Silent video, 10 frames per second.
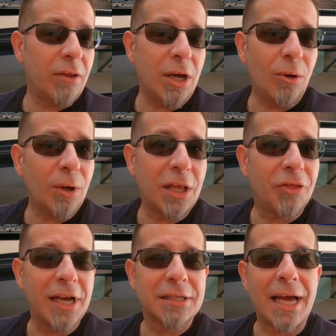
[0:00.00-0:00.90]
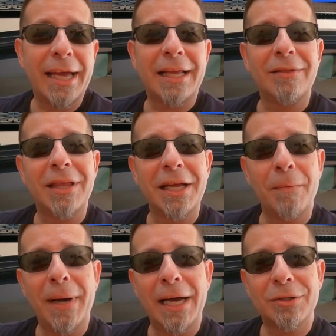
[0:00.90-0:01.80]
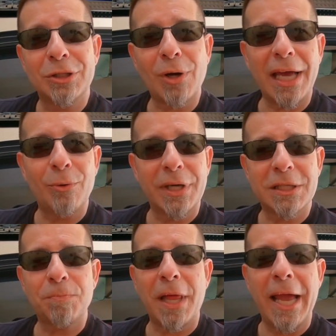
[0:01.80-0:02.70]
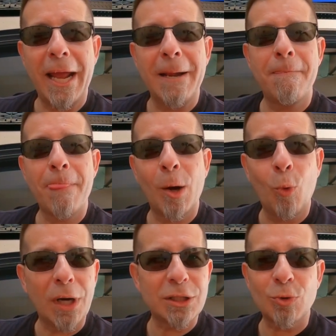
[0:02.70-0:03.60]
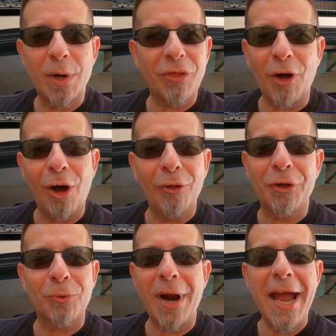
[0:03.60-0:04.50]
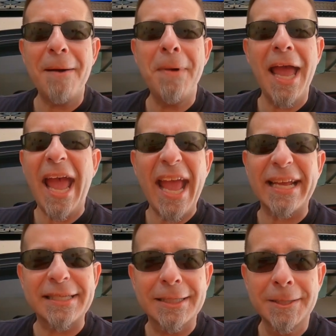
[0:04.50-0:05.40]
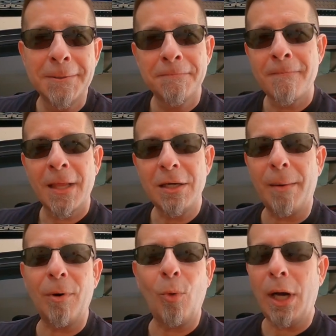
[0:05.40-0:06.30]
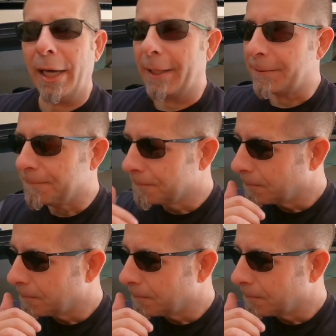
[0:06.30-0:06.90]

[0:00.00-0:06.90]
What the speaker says: the only things I can think about to try to explain what's with all the Ram hate. Number 1,